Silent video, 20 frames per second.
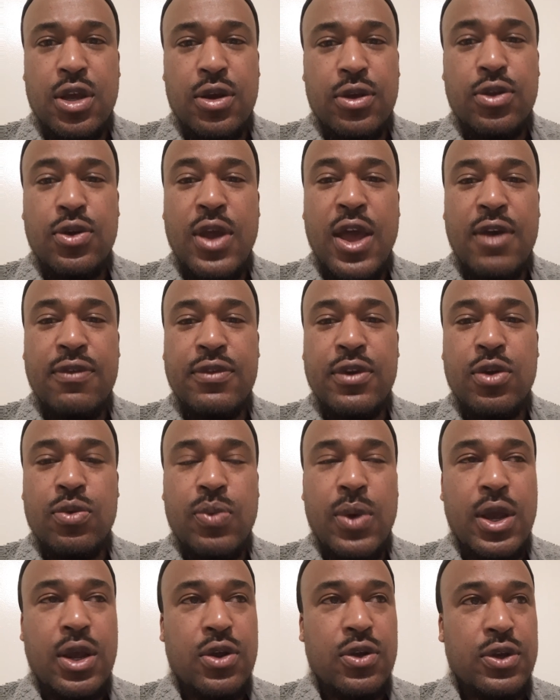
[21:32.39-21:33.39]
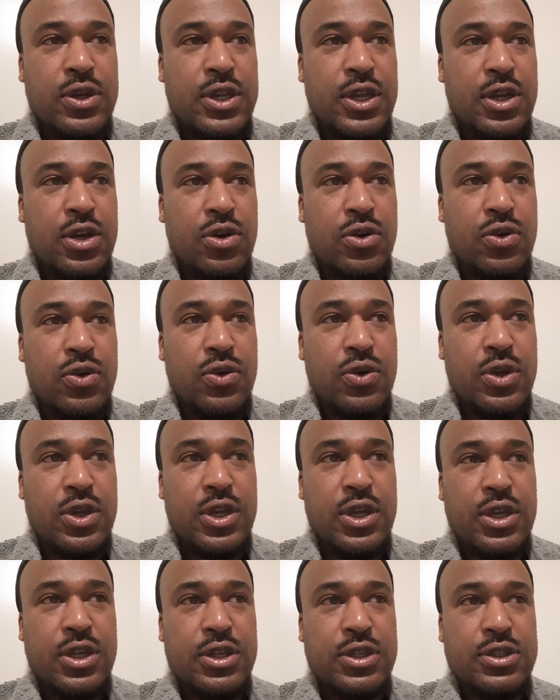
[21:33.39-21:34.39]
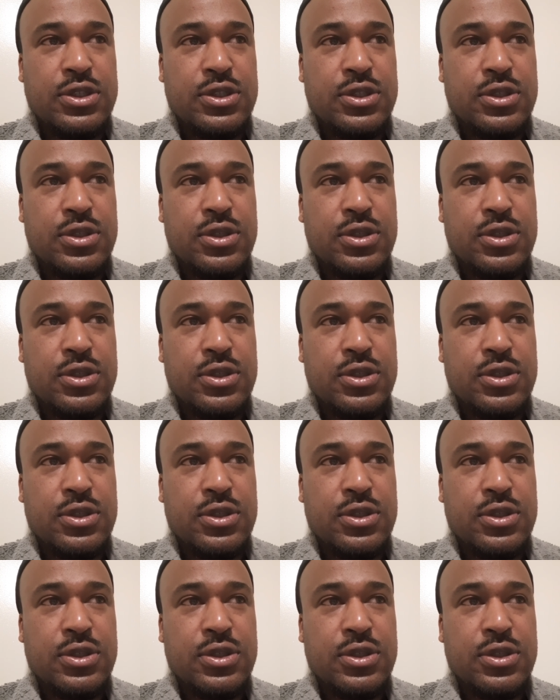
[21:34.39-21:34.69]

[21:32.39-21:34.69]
You having a record deal is